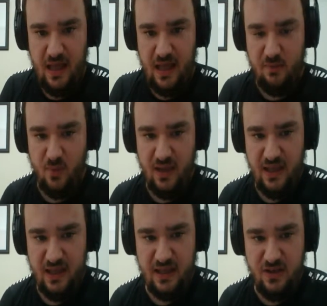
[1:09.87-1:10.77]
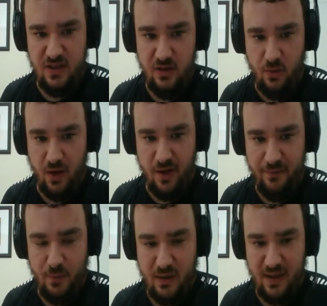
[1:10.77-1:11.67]
And we continue
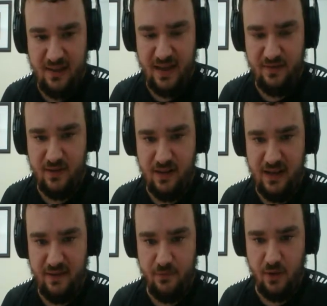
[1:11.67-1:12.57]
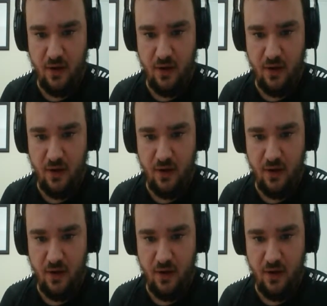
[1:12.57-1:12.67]
off where we last left